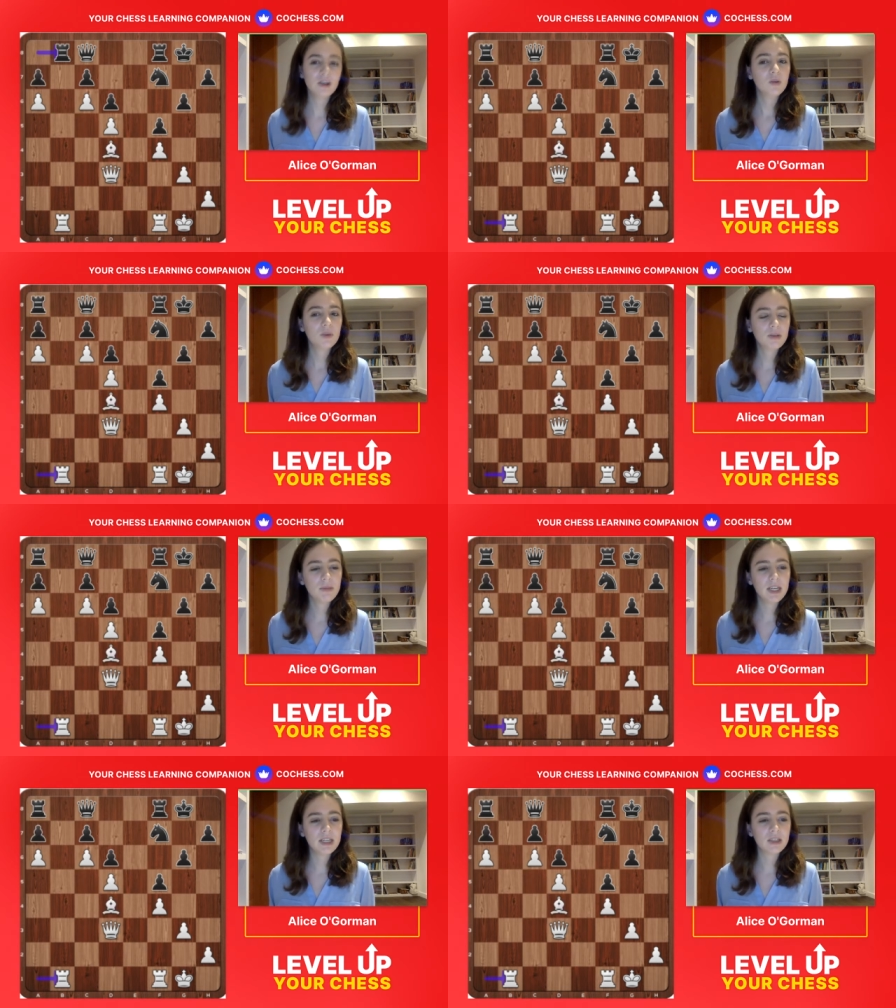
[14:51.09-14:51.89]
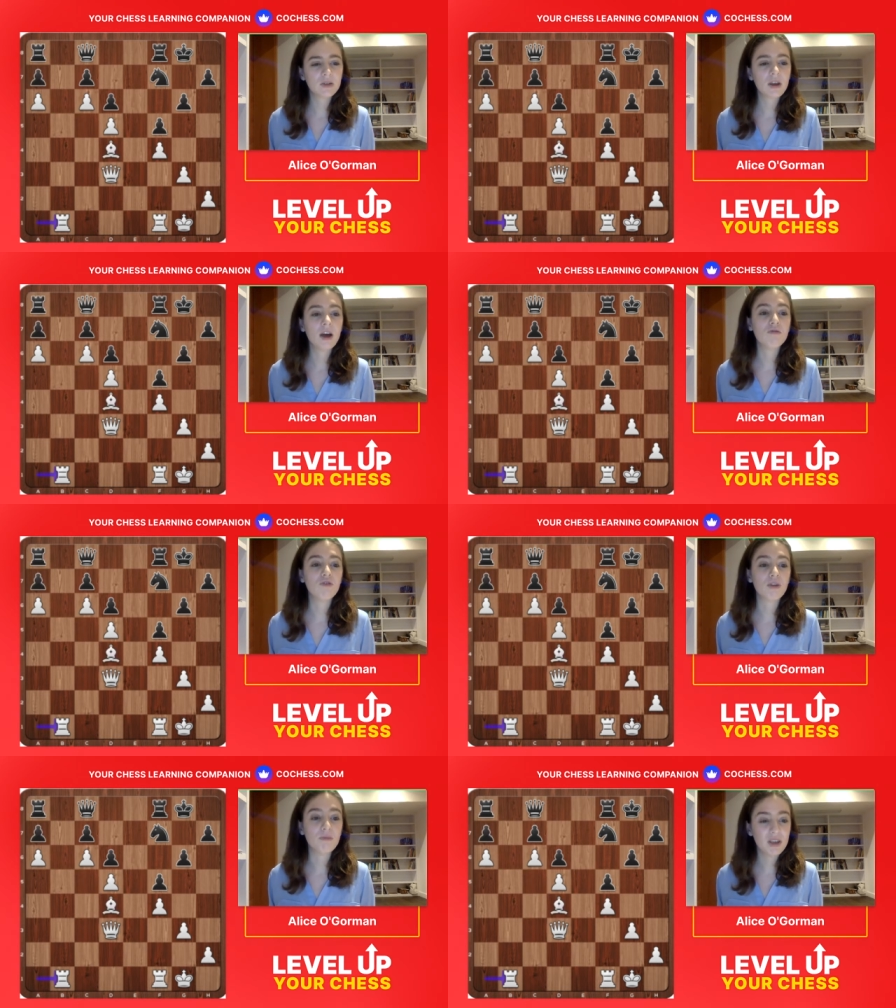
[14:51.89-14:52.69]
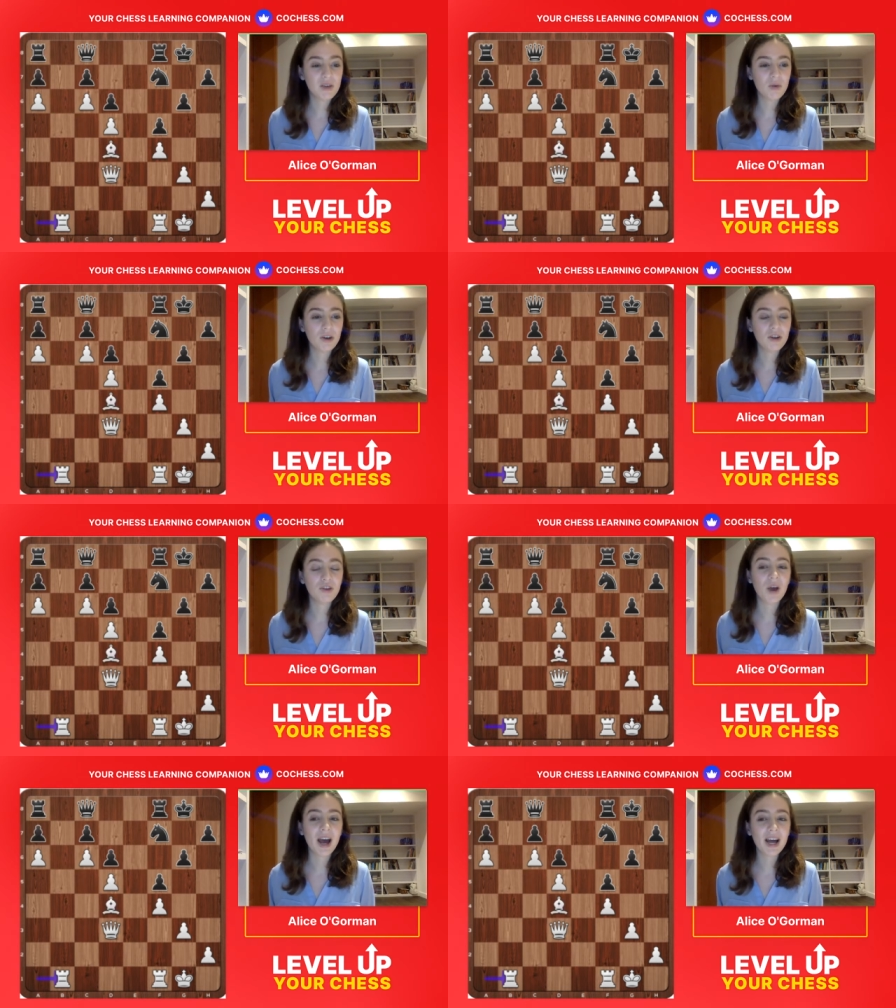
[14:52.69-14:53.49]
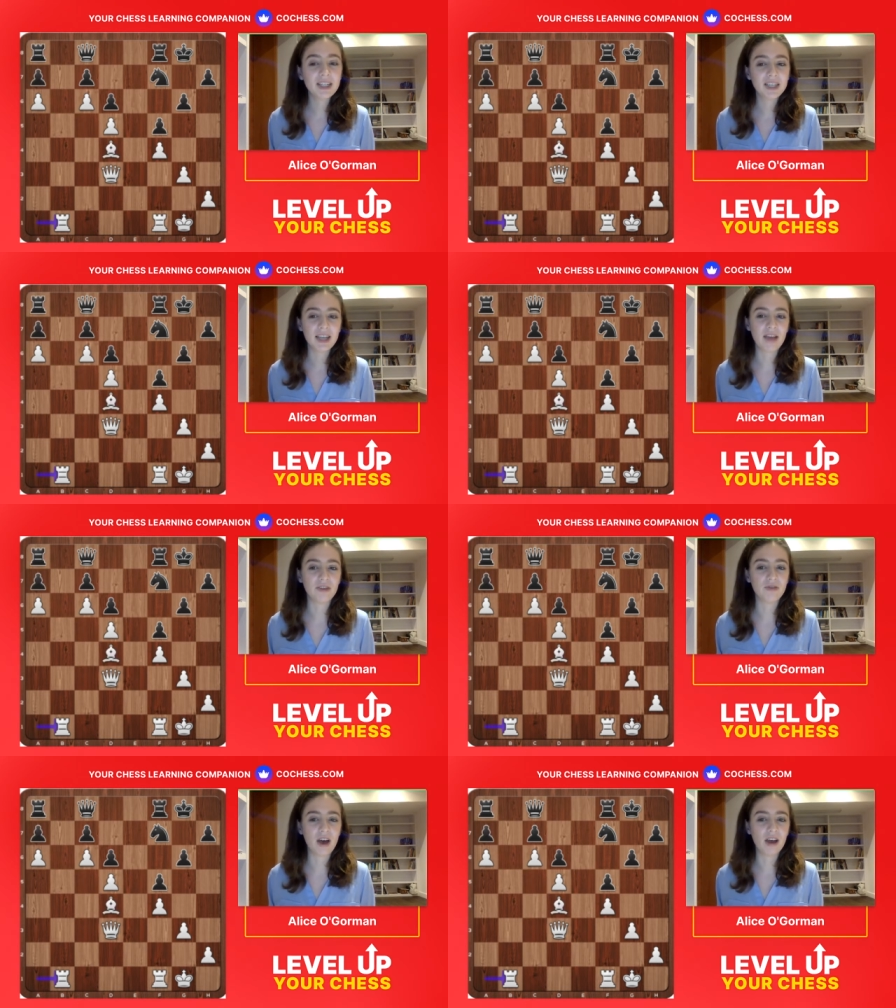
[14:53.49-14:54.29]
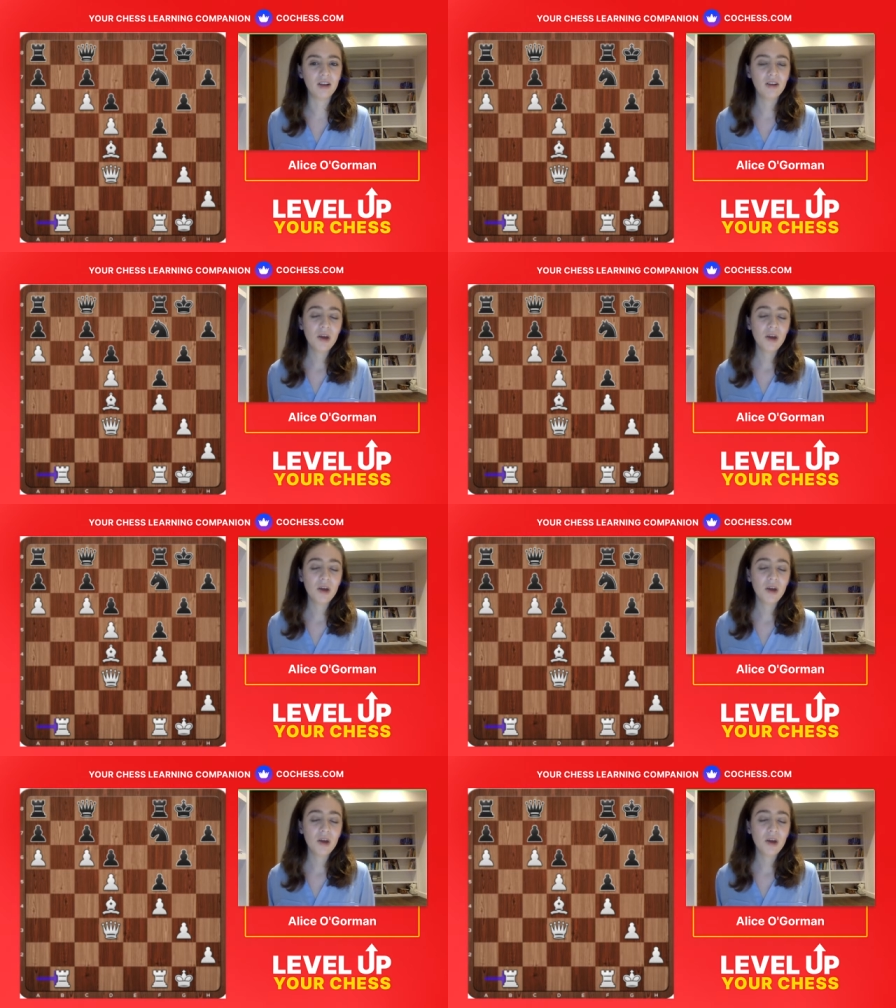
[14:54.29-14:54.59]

which means in rook B1 you actually get the file,